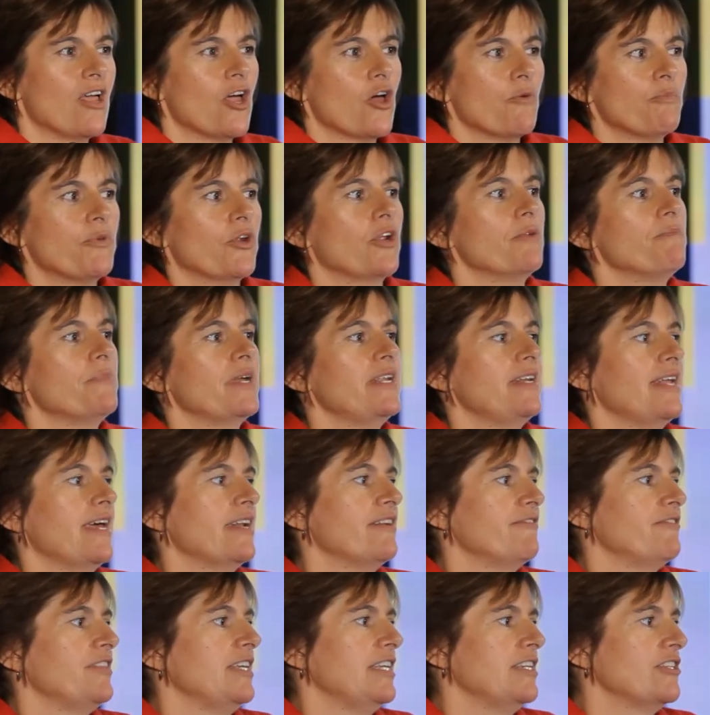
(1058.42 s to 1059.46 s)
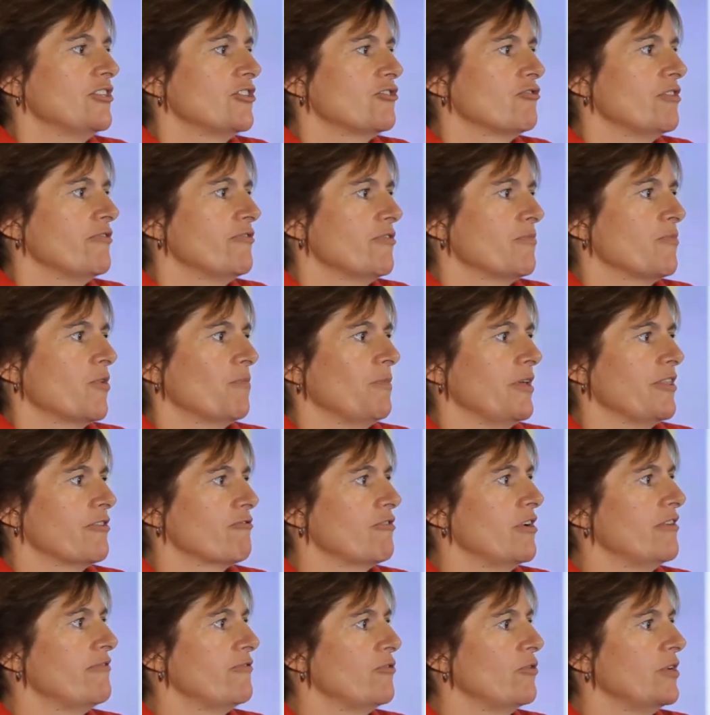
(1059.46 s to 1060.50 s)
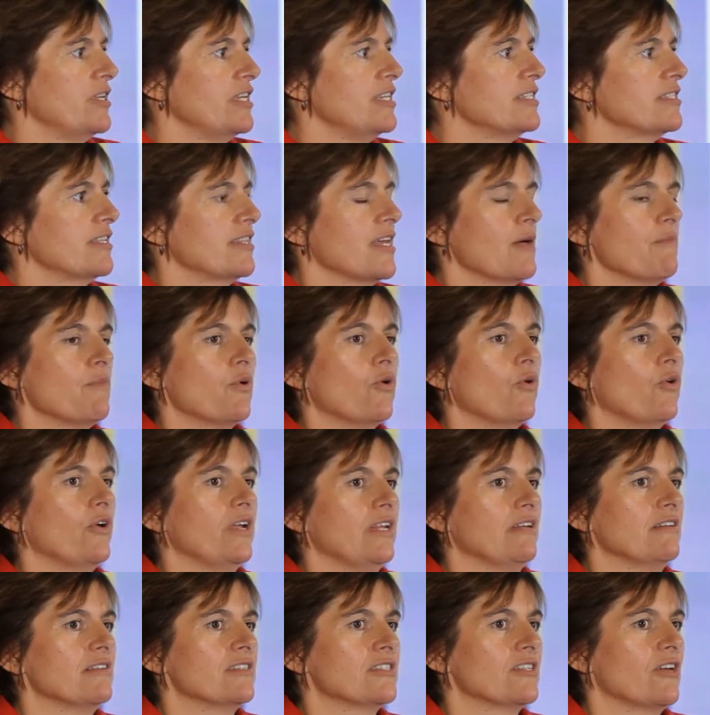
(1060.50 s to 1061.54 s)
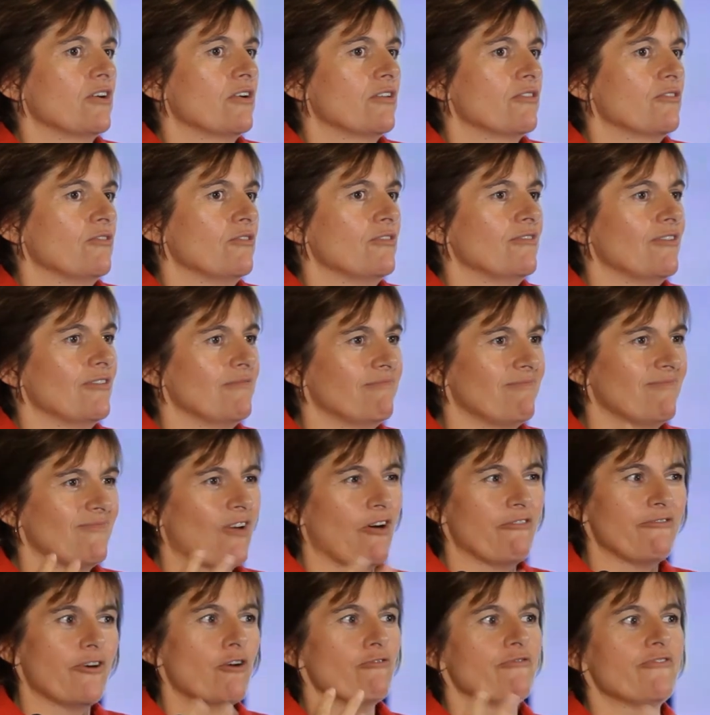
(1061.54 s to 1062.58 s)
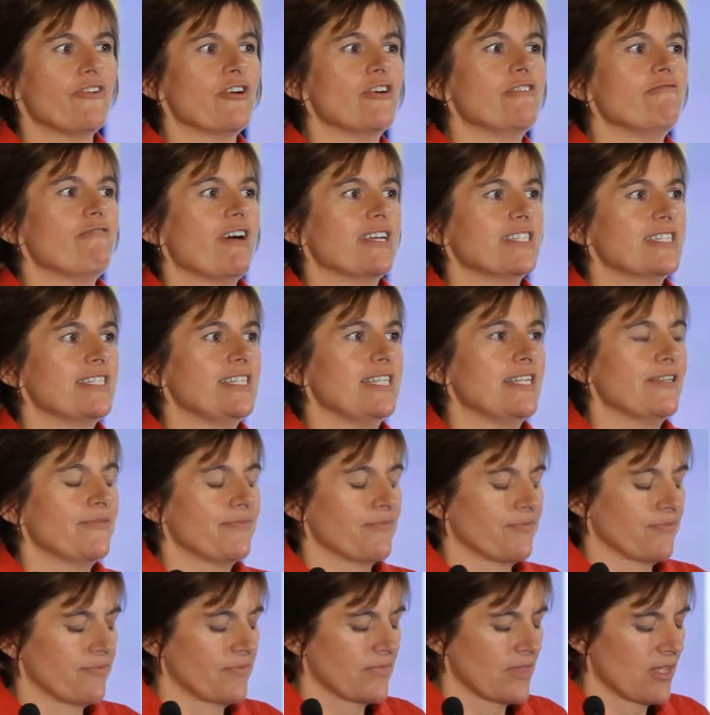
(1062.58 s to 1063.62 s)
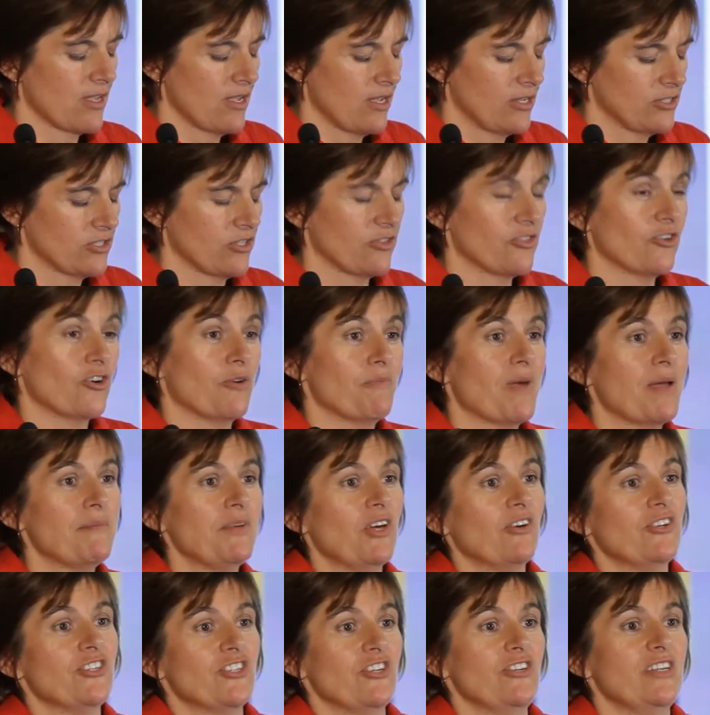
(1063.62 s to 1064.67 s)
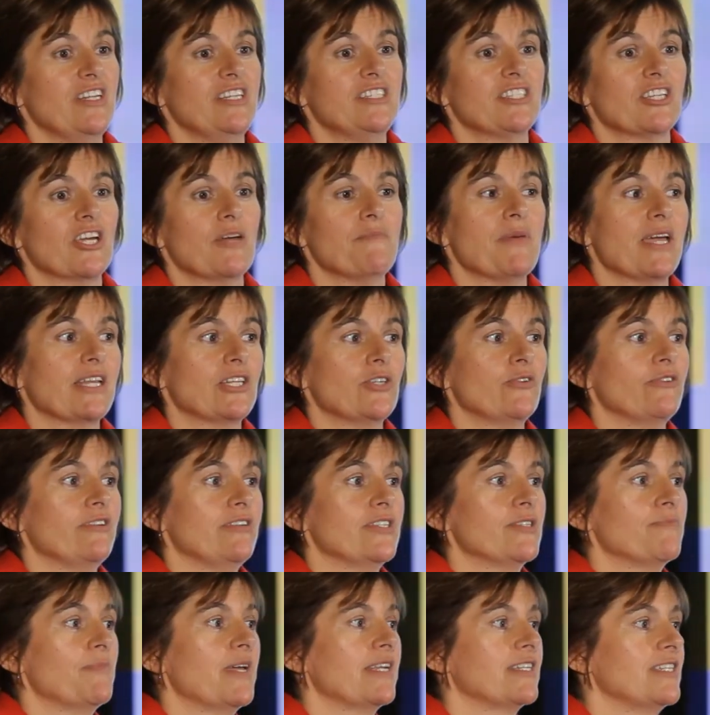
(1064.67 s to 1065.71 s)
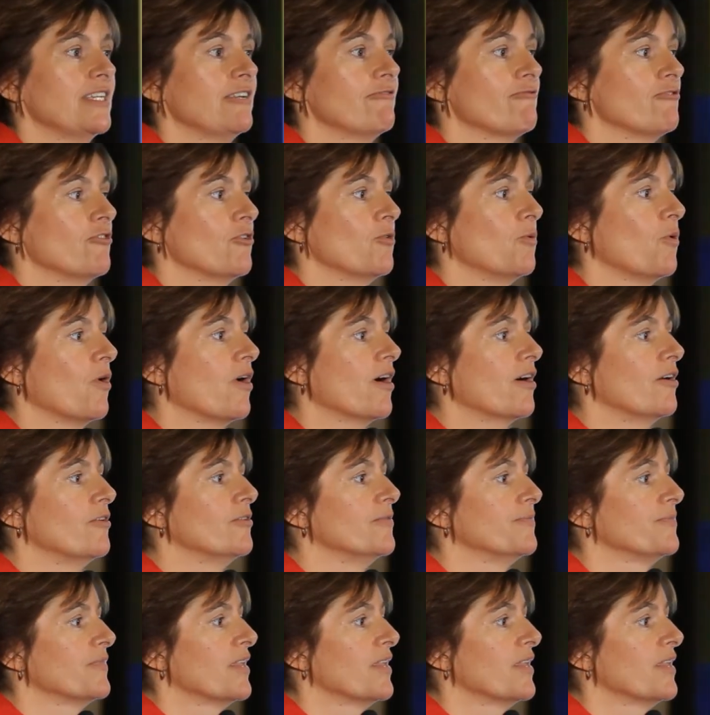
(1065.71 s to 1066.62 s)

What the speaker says: But I'd been out of the industry for probably 3 or 4 years at that point, so I thought, I felt very rusty. So I thought, maybe I do need to go back to inspecting for a while.